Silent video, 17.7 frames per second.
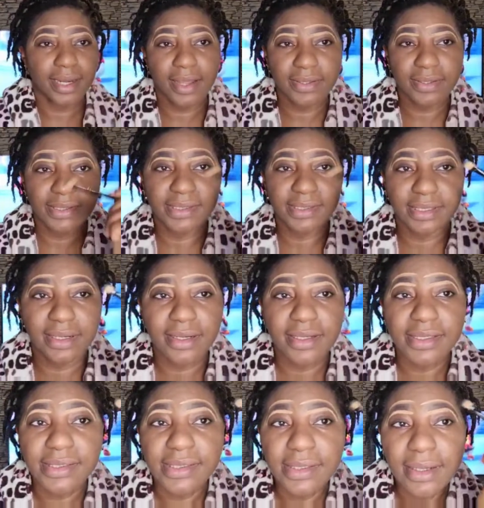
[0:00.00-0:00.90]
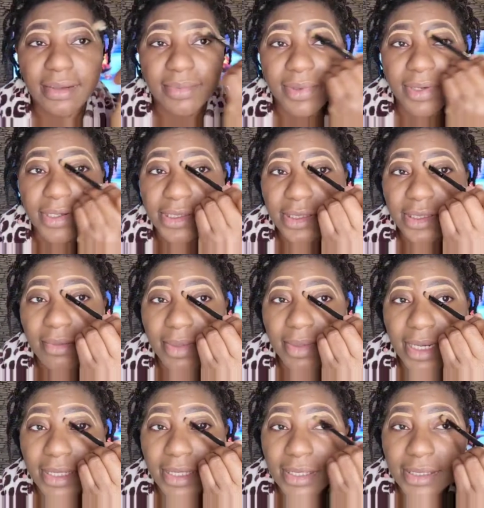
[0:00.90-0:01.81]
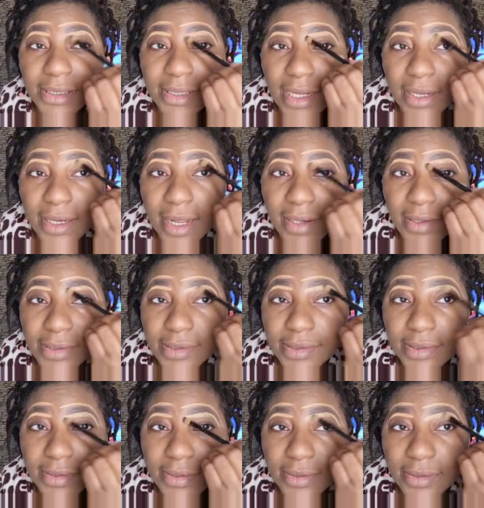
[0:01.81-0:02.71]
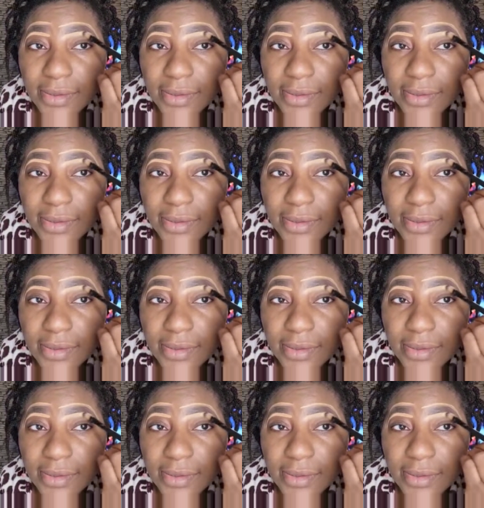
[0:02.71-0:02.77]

Now, using a concealer brush, blend it all out.